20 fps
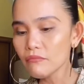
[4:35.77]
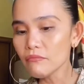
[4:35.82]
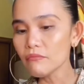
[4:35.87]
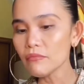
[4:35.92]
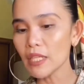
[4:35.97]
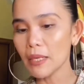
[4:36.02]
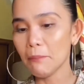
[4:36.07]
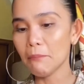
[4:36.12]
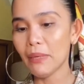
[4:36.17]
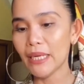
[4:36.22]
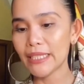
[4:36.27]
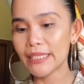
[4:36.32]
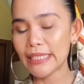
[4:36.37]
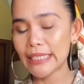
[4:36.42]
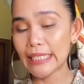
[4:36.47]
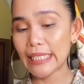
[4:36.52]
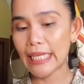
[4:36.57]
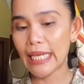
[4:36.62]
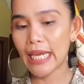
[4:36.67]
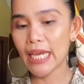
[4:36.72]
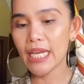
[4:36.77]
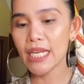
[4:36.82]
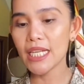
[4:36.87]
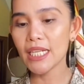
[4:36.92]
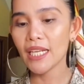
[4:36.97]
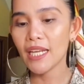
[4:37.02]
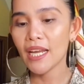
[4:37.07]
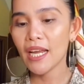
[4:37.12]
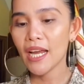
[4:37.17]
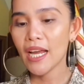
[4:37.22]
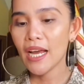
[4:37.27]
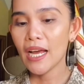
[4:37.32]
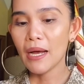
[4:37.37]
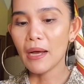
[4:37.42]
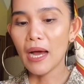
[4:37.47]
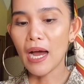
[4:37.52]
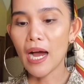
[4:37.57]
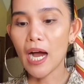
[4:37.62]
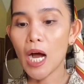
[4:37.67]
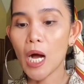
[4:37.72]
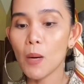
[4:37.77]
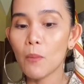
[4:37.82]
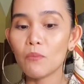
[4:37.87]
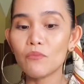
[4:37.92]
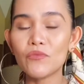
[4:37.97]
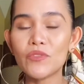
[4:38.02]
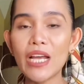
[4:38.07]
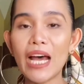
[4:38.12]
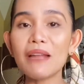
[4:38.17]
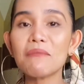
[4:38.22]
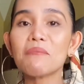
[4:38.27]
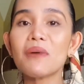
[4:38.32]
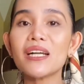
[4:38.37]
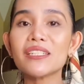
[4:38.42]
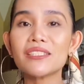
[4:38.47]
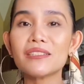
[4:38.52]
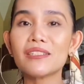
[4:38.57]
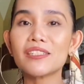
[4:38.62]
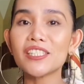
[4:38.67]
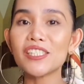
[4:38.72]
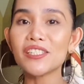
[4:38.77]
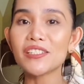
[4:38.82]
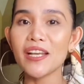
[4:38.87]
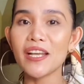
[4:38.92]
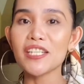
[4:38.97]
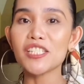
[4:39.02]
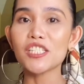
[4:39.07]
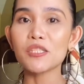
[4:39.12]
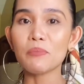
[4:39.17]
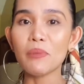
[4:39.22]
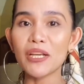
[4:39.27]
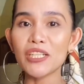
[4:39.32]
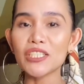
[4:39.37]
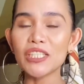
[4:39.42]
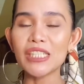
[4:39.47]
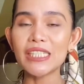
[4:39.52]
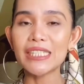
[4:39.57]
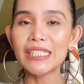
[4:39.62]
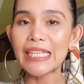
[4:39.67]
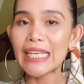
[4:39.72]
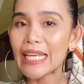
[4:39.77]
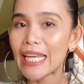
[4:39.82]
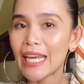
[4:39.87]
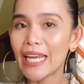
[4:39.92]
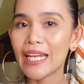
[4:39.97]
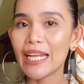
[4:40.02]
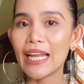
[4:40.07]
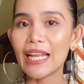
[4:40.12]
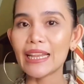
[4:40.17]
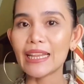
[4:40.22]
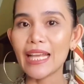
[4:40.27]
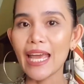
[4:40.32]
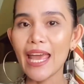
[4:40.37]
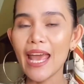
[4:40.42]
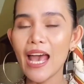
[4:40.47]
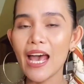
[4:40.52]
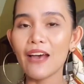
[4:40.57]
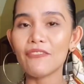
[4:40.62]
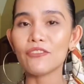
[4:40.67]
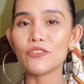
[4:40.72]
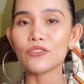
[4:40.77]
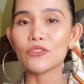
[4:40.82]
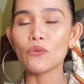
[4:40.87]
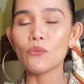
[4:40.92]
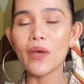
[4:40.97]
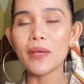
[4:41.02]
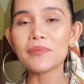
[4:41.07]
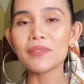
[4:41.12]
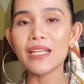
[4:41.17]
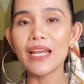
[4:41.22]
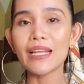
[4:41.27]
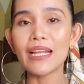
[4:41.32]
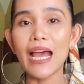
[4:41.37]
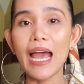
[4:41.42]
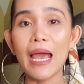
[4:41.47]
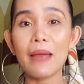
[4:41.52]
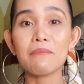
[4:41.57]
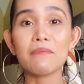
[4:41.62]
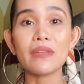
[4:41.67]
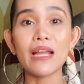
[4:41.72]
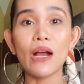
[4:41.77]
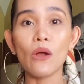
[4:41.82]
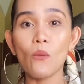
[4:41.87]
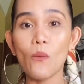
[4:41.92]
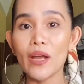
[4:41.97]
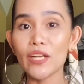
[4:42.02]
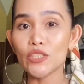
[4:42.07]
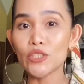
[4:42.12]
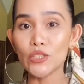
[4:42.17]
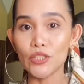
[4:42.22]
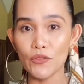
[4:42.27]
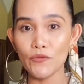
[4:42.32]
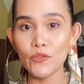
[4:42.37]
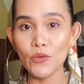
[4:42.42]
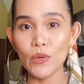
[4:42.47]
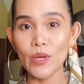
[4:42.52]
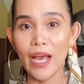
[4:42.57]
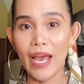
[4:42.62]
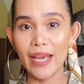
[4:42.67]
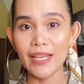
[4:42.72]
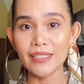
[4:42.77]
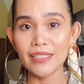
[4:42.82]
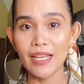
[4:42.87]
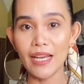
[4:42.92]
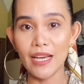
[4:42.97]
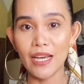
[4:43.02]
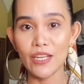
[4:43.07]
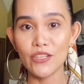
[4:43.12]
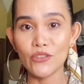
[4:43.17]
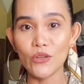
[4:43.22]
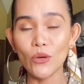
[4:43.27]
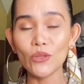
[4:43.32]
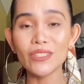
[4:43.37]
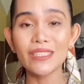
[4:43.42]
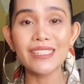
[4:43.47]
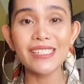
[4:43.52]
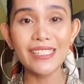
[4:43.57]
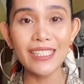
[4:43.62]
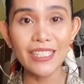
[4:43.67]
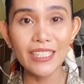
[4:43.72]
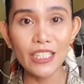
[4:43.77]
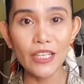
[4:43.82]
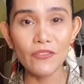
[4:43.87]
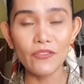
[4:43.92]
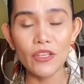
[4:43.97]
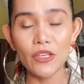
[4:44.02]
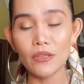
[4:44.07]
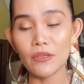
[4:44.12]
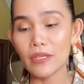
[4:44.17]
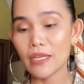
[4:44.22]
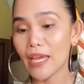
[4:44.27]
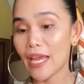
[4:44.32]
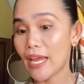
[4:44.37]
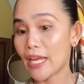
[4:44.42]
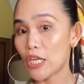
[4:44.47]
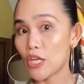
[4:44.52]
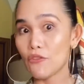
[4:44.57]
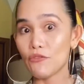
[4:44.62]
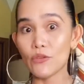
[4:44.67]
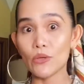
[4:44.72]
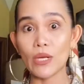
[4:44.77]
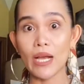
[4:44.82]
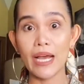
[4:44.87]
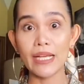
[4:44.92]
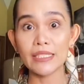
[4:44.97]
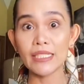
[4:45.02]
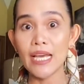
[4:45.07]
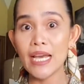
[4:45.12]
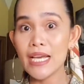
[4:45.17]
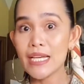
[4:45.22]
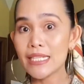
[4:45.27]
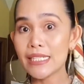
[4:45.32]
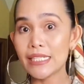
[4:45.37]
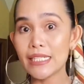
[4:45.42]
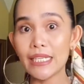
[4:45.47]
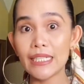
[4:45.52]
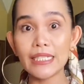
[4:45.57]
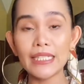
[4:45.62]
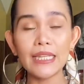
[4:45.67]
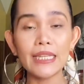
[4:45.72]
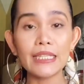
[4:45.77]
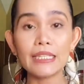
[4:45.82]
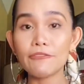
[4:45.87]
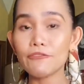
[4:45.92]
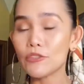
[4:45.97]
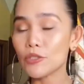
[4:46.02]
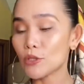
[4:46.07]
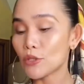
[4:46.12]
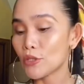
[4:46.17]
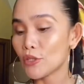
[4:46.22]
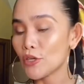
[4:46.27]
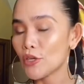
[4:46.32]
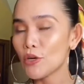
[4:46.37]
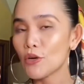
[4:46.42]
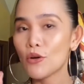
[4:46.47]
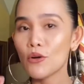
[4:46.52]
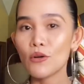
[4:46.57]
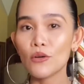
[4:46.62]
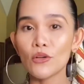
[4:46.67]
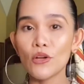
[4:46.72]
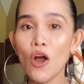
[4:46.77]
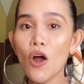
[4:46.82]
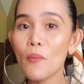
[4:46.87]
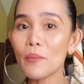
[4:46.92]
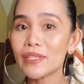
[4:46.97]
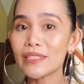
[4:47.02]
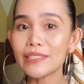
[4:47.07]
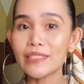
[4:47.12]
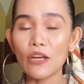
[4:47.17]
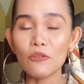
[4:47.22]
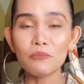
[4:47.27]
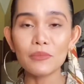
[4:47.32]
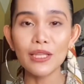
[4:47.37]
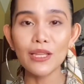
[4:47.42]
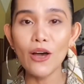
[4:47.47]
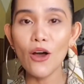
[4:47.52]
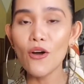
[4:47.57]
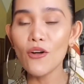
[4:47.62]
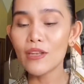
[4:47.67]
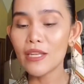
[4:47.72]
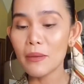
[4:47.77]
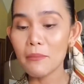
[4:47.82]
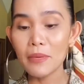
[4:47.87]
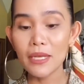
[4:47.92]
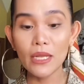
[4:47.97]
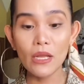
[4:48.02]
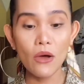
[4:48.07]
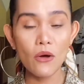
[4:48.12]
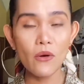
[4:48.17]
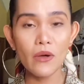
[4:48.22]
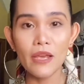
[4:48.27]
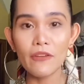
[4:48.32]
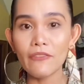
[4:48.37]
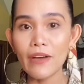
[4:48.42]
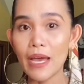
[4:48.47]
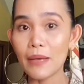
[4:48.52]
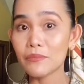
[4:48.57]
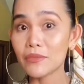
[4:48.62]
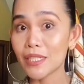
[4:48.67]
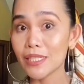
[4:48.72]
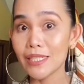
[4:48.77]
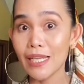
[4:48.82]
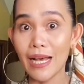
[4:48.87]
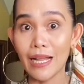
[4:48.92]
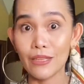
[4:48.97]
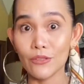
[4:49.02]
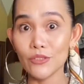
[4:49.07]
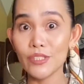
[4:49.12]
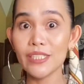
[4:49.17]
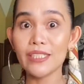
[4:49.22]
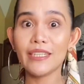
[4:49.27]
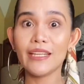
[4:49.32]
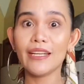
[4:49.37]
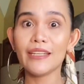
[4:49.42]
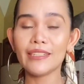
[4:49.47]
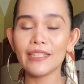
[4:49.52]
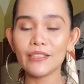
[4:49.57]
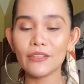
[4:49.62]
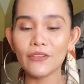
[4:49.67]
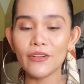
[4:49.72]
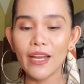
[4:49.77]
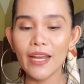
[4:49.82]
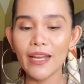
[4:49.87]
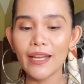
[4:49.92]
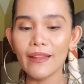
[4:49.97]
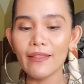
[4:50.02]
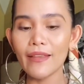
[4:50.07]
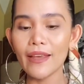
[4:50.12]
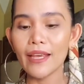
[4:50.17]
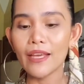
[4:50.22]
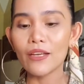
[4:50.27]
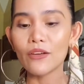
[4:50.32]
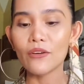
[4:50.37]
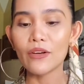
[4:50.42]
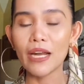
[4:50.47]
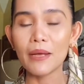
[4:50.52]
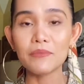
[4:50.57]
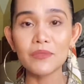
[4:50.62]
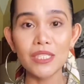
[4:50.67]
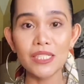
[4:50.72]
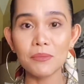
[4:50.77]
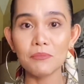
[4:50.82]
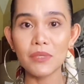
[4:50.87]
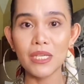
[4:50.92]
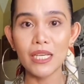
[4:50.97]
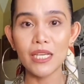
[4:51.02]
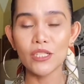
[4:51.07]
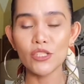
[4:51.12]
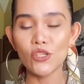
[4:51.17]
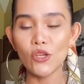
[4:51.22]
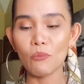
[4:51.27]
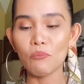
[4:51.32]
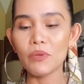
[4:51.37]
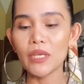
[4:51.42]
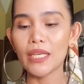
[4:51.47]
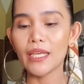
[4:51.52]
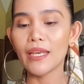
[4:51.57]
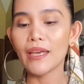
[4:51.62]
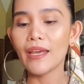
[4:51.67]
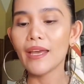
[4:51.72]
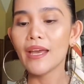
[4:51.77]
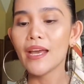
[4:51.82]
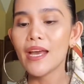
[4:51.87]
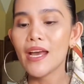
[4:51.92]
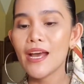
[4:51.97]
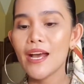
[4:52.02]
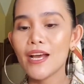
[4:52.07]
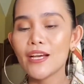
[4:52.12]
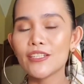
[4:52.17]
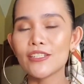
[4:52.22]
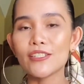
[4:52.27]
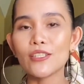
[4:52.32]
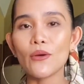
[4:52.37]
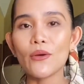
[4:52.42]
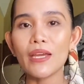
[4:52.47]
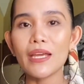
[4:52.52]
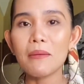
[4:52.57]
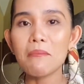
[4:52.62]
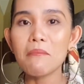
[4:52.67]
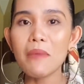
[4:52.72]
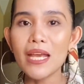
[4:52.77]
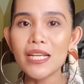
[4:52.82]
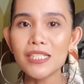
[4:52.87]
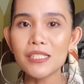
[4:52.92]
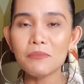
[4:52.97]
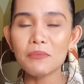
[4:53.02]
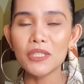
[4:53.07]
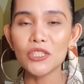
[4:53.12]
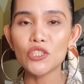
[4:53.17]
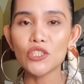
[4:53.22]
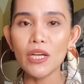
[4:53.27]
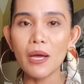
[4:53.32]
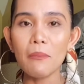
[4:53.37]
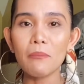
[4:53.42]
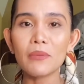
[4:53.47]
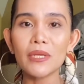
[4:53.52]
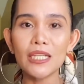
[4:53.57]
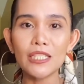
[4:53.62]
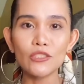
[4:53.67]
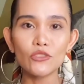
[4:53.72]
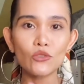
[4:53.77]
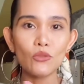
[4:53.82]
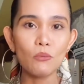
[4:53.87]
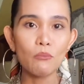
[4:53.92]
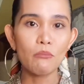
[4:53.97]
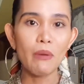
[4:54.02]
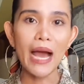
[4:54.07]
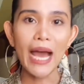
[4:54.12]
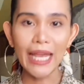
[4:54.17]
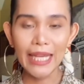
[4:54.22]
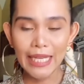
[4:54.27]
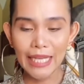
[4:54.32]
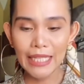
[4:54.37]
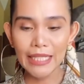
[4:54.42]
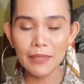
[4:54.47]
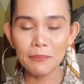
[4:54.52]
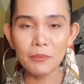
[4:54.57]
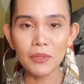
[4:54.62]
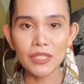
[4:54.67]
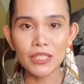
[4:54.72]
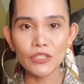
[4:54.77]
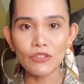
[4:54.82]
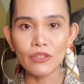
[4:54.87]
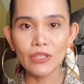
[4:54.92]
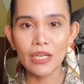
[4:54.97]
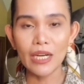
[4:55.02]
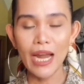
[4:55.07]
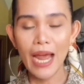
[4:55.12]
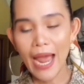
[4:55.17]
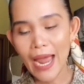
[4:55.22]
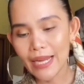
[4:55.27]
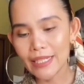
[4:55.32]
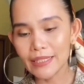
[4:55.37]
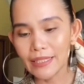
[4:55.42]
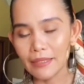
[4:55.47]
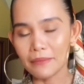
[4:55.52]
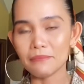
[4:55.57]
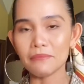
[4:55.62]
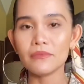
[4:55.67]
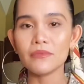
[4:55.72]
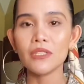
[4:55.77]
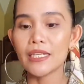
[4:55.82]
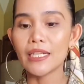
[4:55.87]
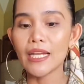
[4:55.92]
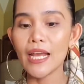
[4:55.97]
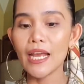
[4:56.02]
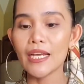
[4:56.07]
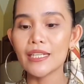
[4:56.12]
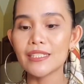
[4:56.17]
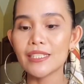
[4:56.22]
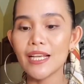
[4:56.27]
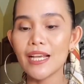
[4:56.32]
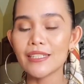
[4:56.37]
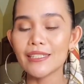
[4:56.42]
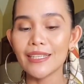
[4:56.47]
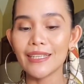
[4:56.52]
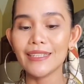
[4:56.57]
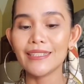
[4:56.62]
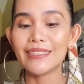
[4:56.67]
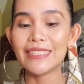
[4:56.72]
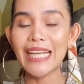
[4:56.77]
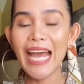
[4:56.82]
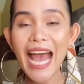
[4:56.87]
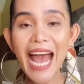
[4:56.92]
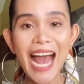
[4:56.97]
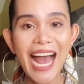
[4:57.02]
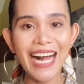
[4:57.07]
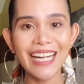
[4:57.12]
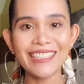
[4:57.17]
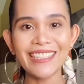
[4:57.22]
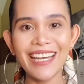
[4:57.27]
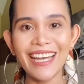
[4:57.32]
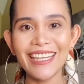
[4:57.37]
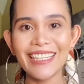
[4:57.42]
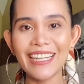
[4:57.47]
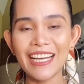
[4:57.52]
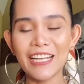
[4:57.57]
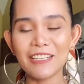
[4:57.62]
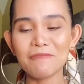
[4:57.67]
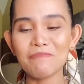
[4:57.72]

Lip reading: But then again, that Mother's Day special thingy that they have on their website, I'm not quite sure if you guys notice it. If any of you guys seen it, leave your comment down below. Let me know if I'm just hallucinating or anything, or I'm just being so picky. So it makes me jump into buying the particular item. It says, yeah, I get that.